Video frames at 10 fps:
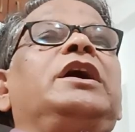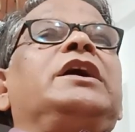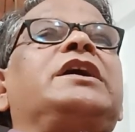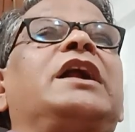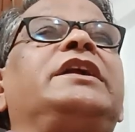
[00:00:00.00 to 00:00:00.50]

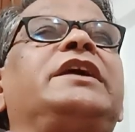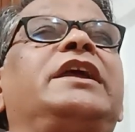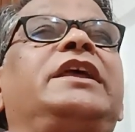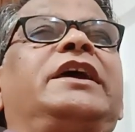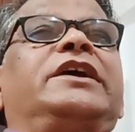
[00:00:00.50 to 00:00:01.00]

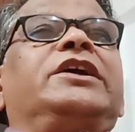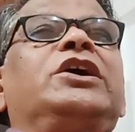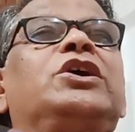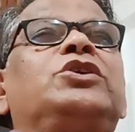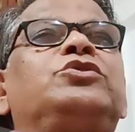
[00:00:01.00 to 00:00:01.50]
containing
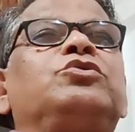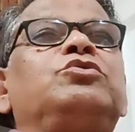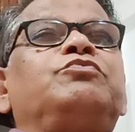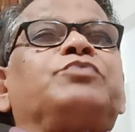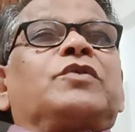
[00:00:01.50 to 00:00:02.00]

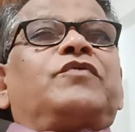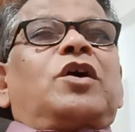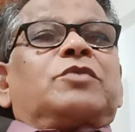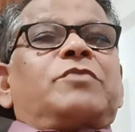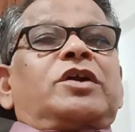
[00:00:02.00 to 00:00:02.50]
two
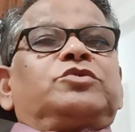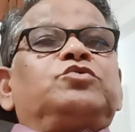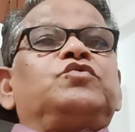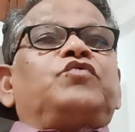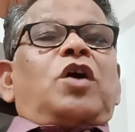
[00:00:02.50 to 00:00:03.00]

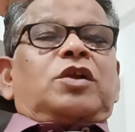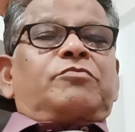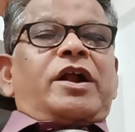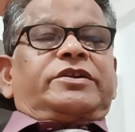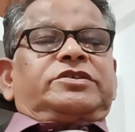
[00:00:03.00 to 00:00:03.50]

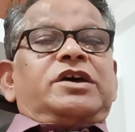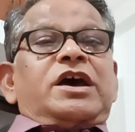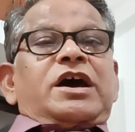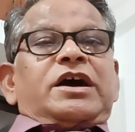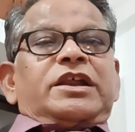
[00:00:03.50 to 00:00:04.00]
formats
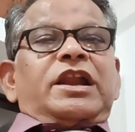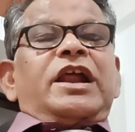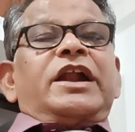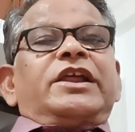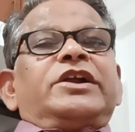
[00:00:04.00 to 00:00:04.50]

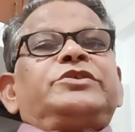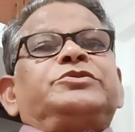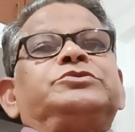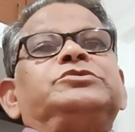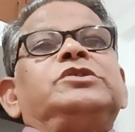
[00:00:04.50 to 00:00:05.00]
relating
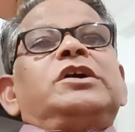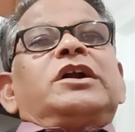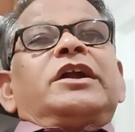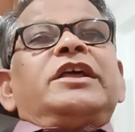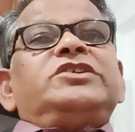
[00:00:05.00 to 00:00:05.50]
to
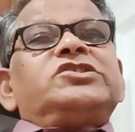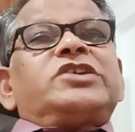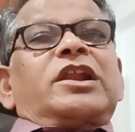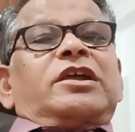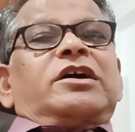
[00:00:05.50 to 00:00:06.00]

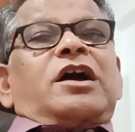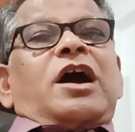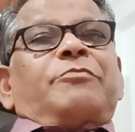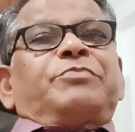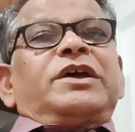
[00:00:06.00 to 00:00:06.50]
digital
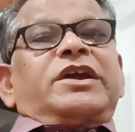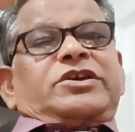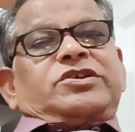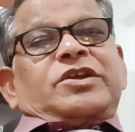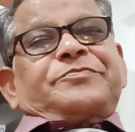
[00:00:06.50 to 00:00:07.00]

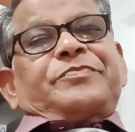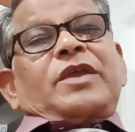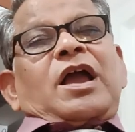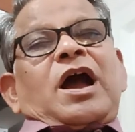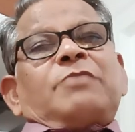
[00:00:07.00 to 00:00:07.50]
application
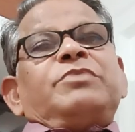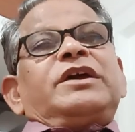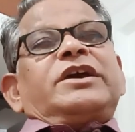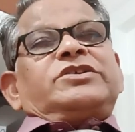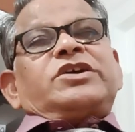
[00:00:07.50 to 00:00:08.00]

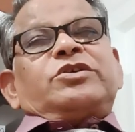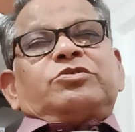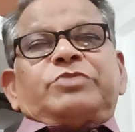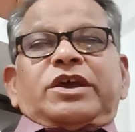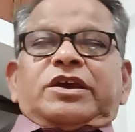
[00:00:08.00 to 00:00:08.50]
to
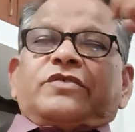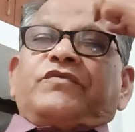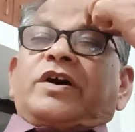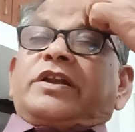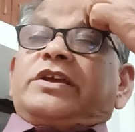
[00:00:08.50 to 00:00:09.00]
be
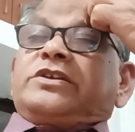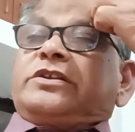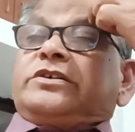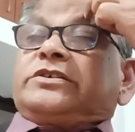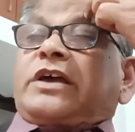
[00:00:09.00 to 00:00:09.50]

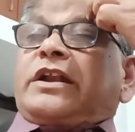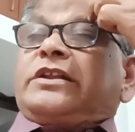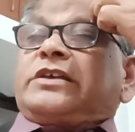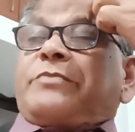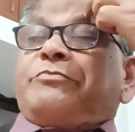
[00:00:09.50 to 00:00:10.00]
furnished and
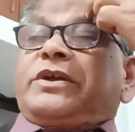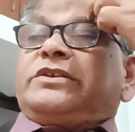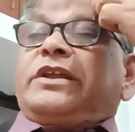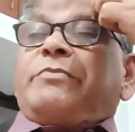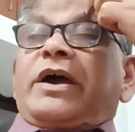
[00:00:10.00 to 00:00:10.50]

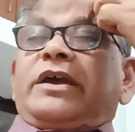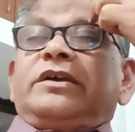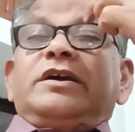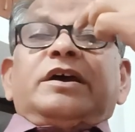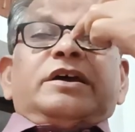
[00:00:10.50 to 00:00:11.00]
submitted by
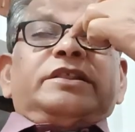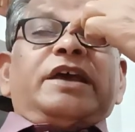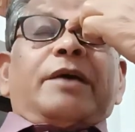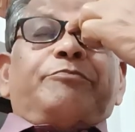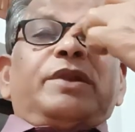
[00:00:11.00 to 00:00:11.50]

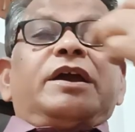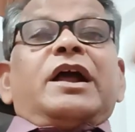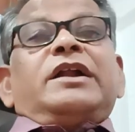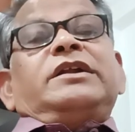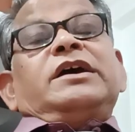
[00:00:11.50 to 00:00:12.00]
the
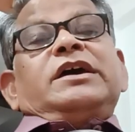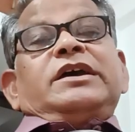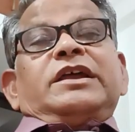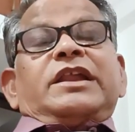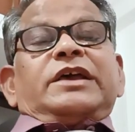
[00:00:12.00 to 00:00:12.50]
applicant
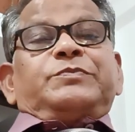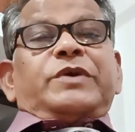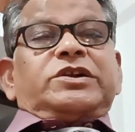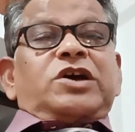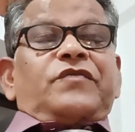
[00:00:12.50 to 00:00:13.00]
in
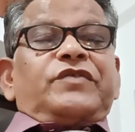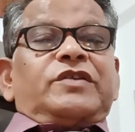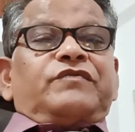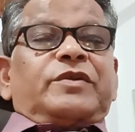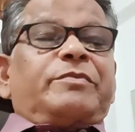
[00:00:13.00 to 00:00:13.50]
respect of
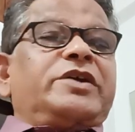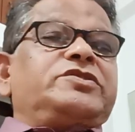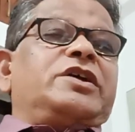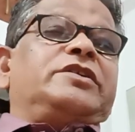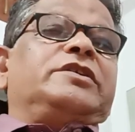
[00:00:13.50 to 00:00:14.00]

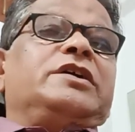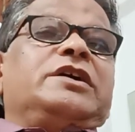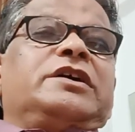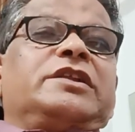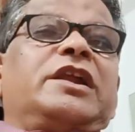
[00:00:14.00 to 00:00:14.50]
information
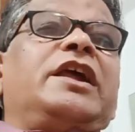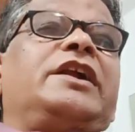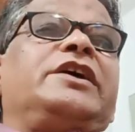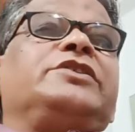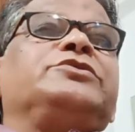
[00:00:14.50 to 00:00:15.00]

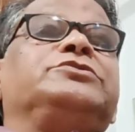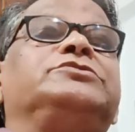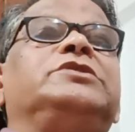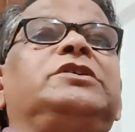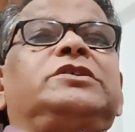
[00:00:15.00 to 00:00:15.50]
relating
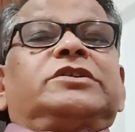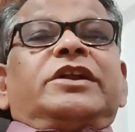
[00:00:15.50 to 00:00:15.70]
to a